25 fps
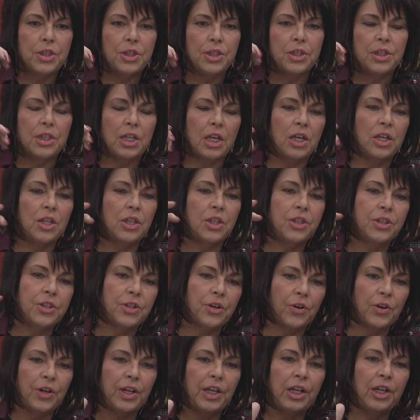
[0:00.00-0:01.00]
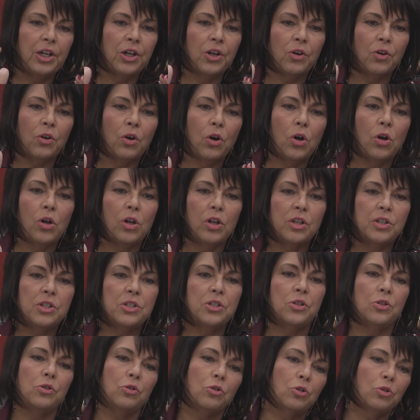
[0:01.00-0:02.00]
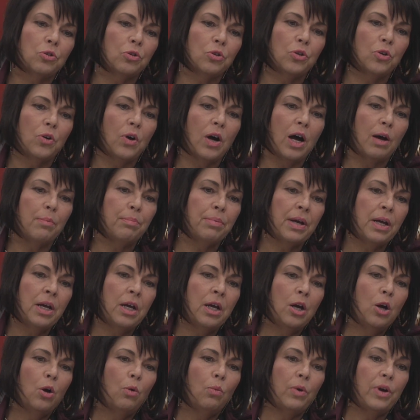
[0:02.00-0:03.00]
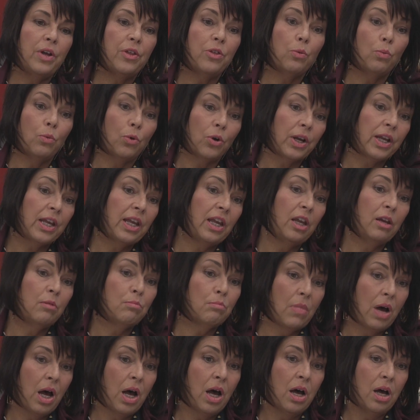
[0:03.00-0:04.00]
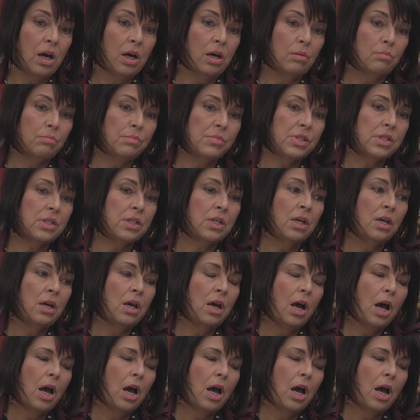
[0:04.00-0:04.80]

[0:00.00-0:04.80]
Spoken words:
the 30-year-olds who grew up with working moms